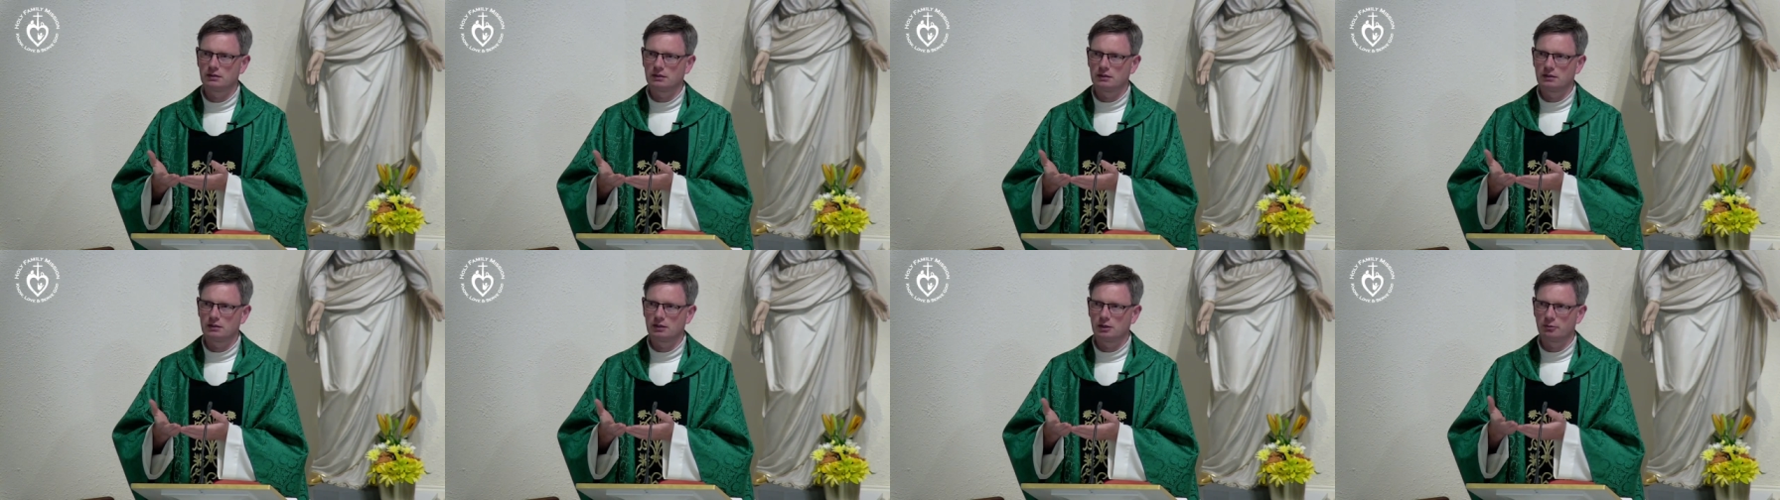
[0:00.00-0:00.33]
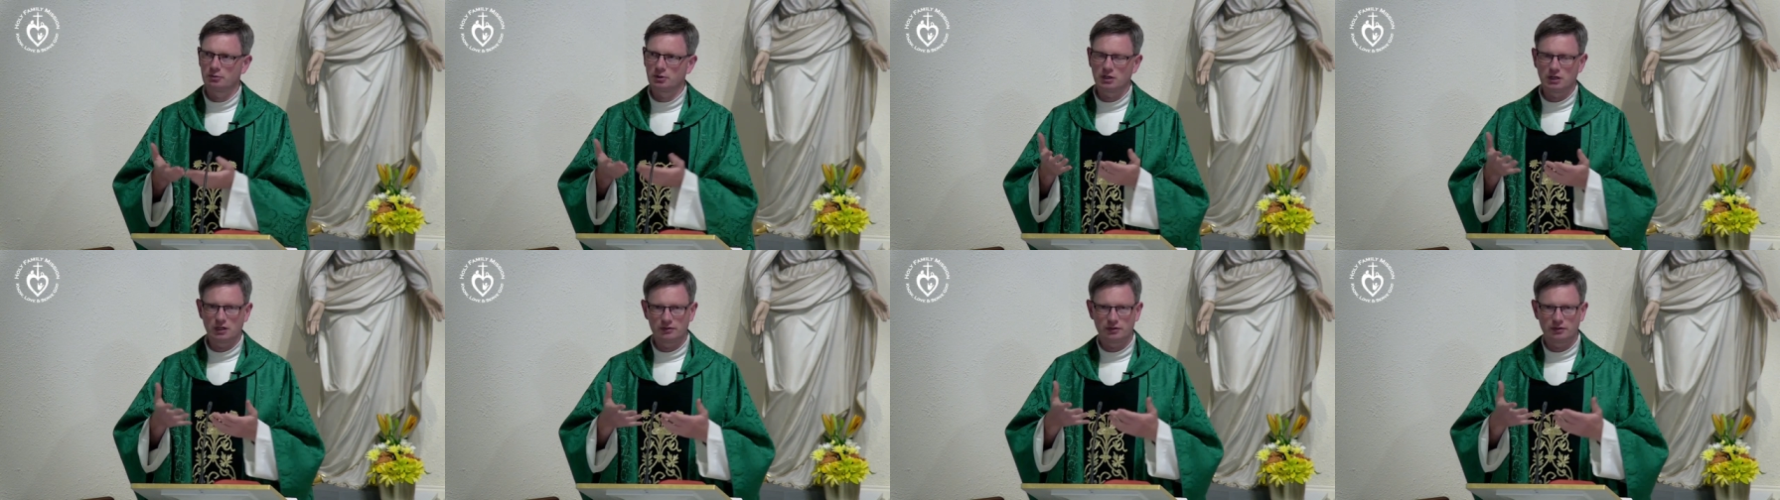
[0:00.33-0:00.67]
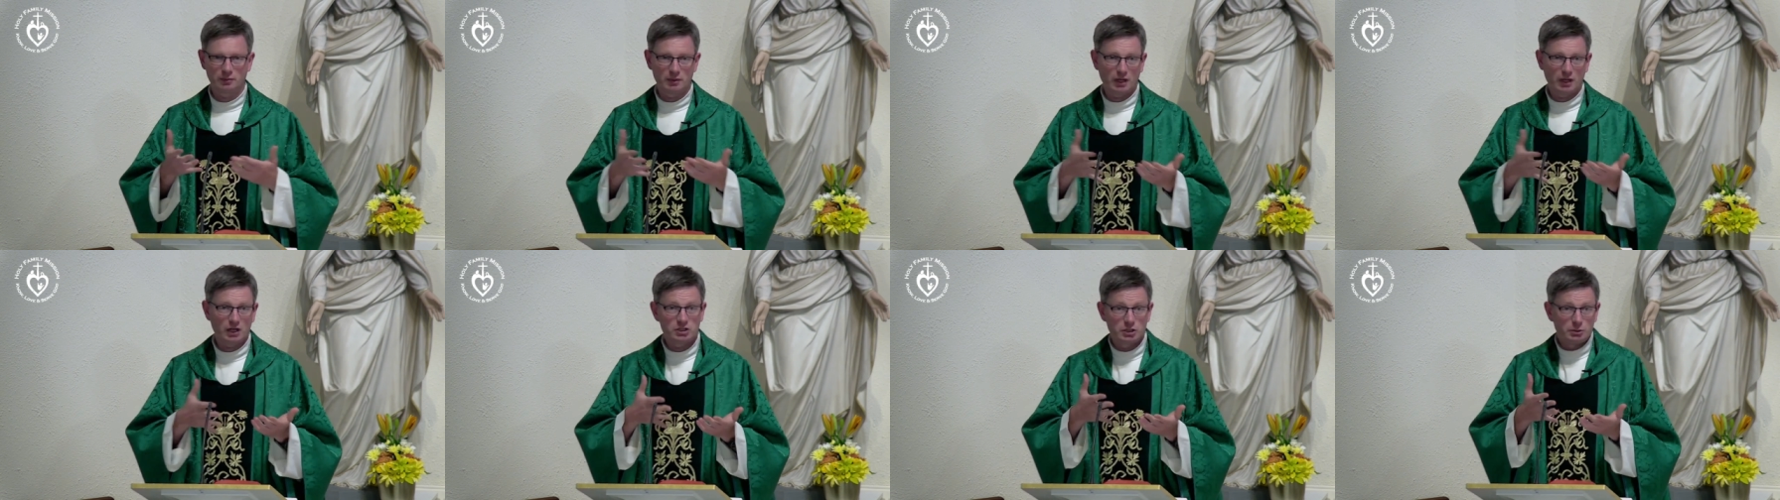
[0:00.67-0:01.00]
a prayer life that we
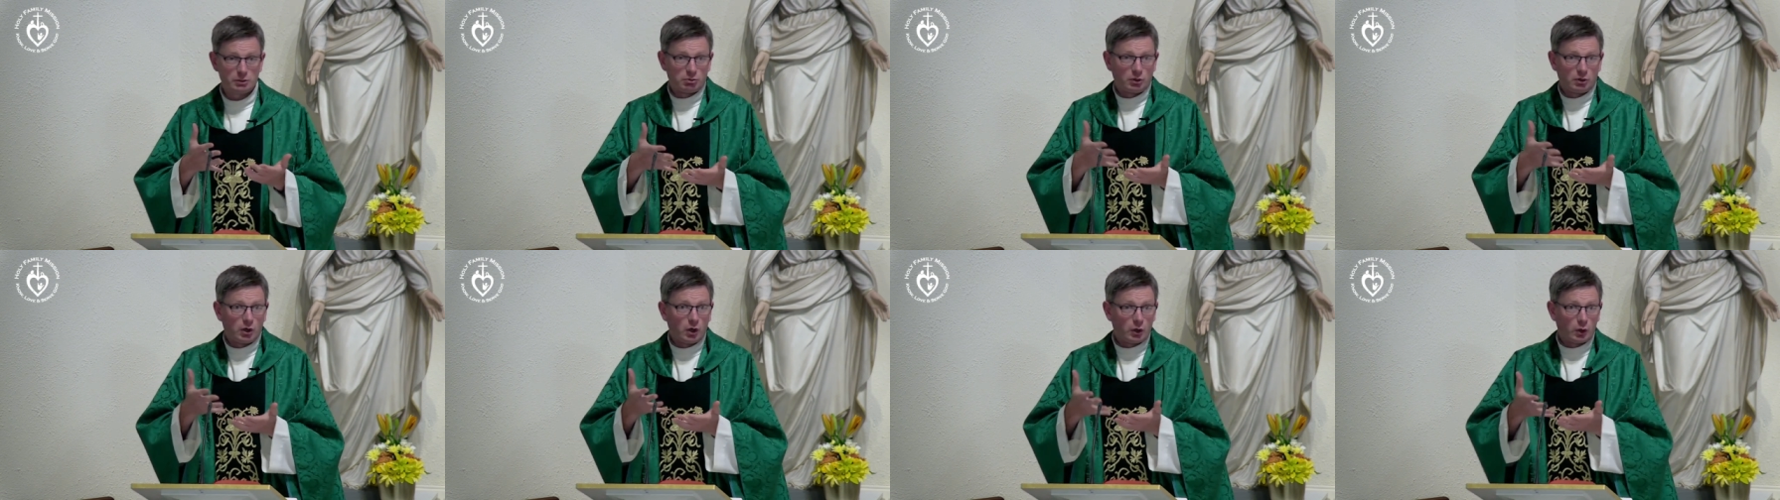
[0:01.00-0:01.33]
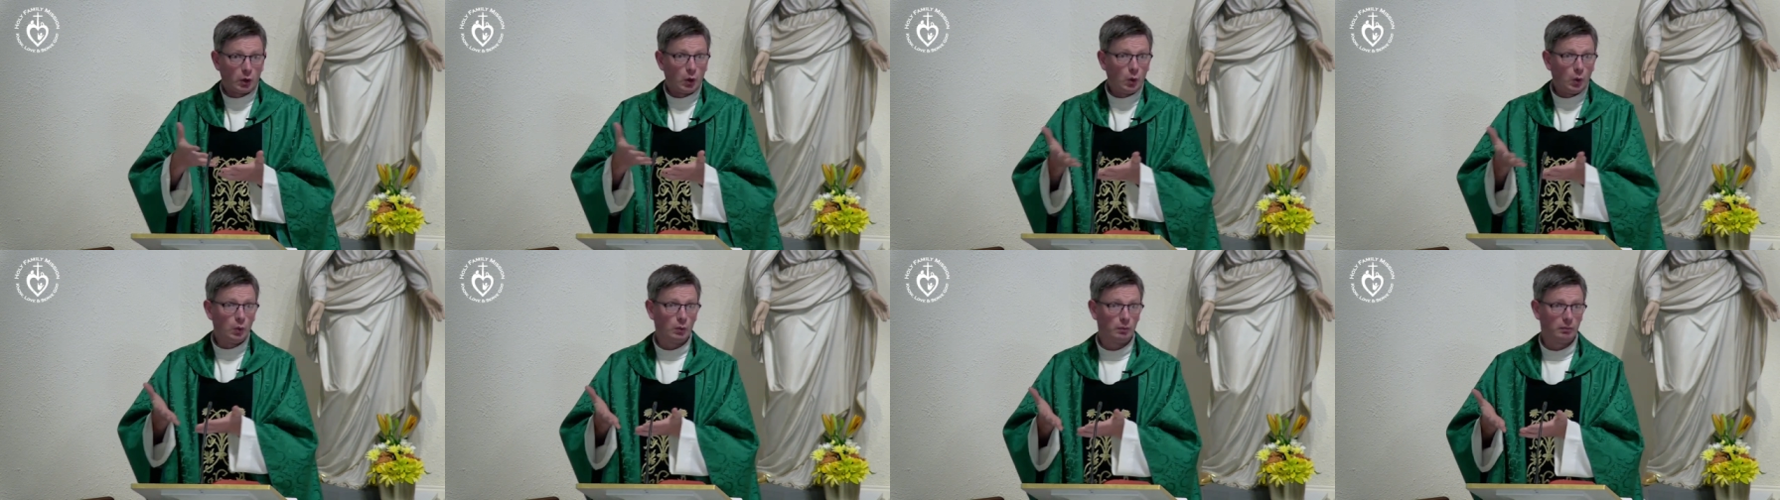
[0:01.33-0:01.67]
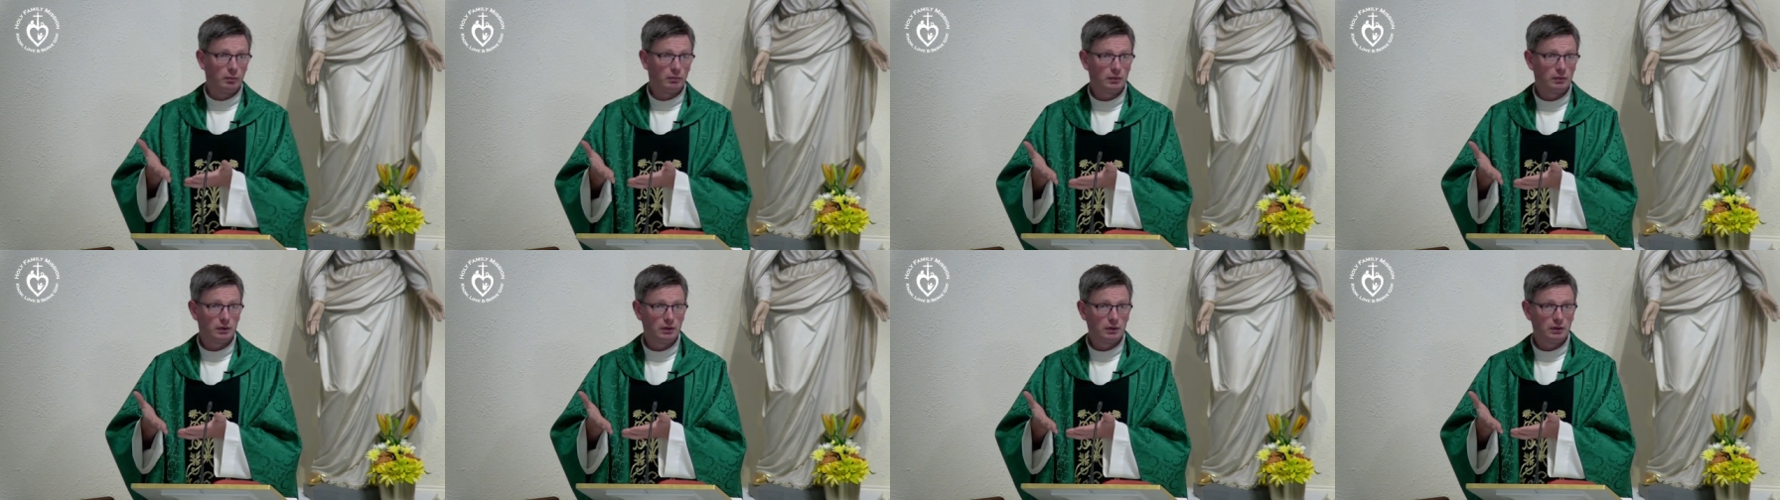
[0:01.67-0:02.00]
actually brought home,
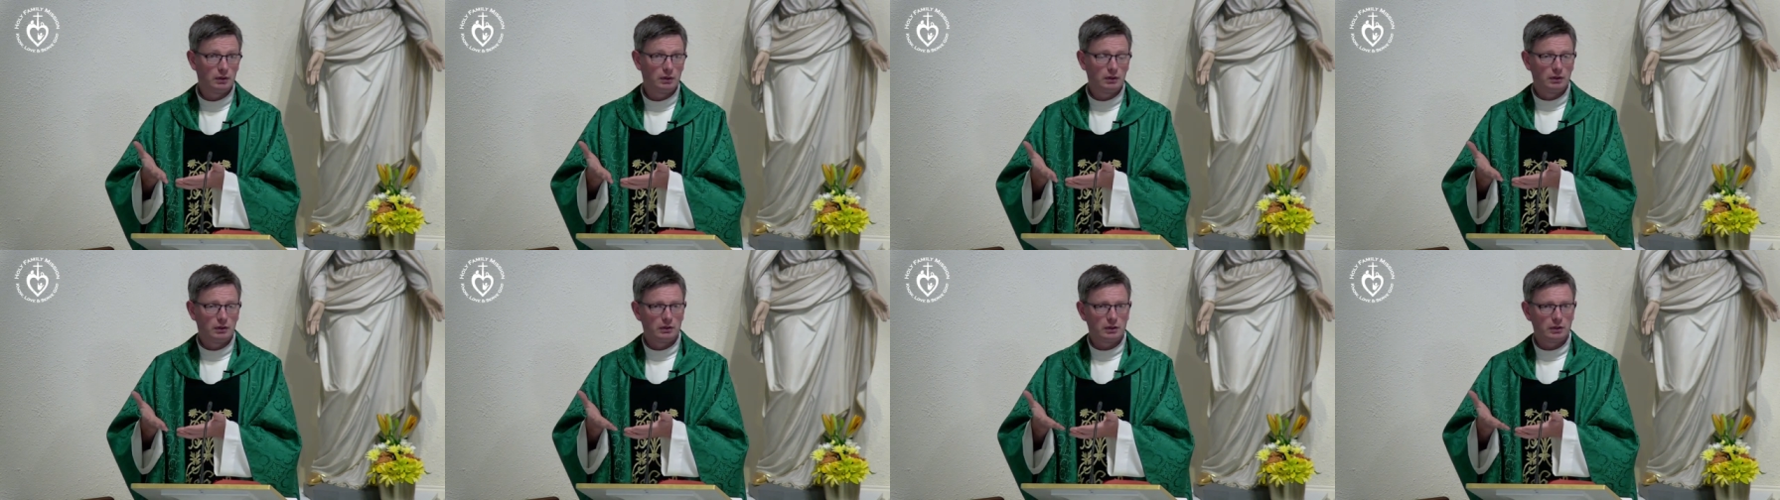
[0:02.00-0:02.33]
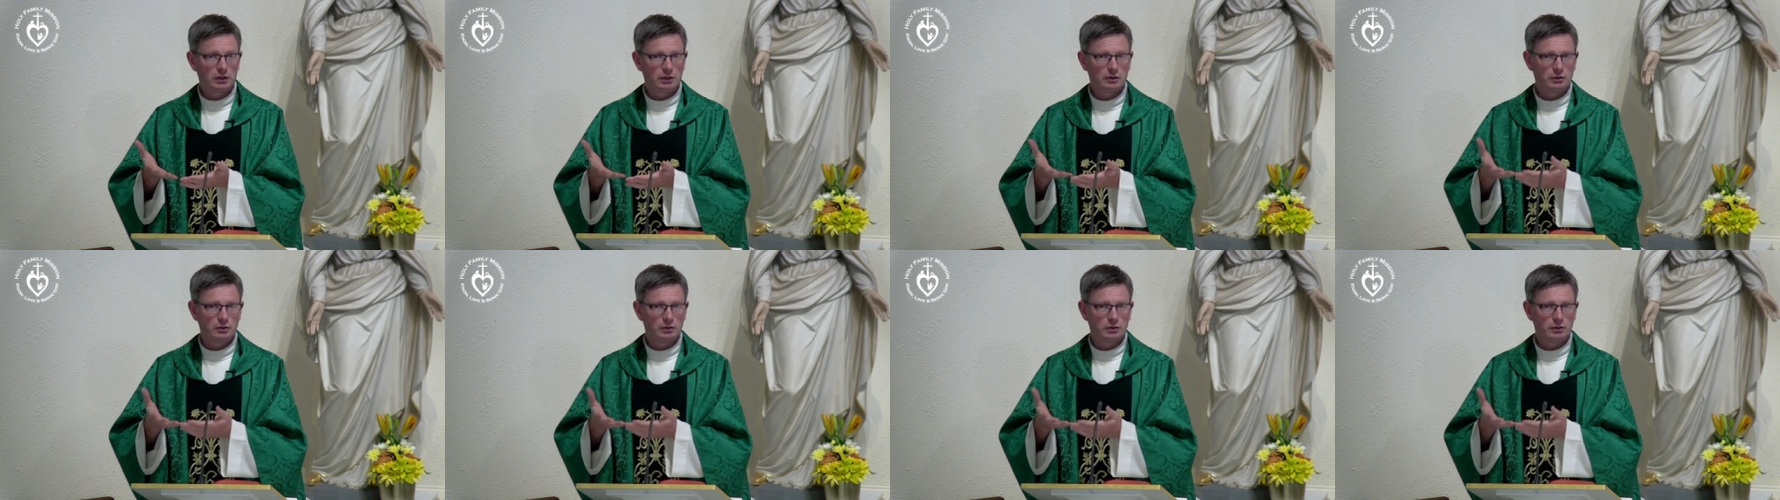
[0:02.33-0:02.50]
you know,